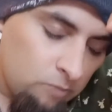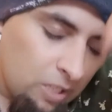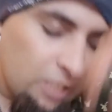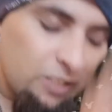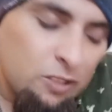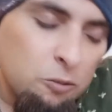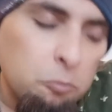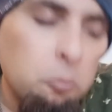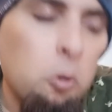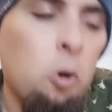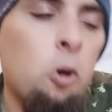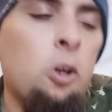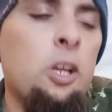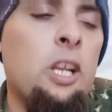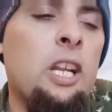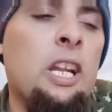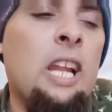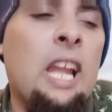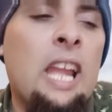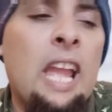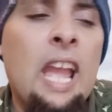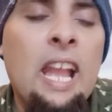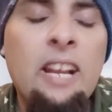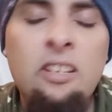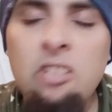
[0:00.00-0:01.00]
morning I
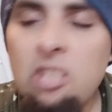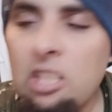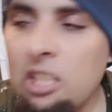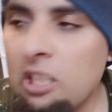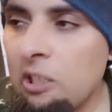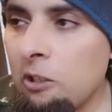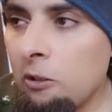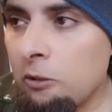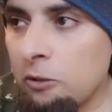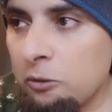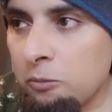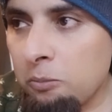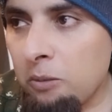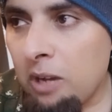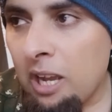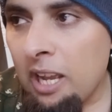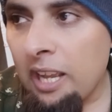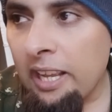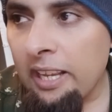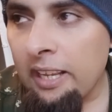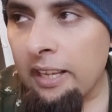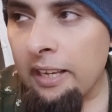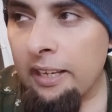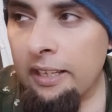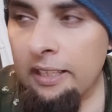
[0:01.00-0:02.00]
actually lost my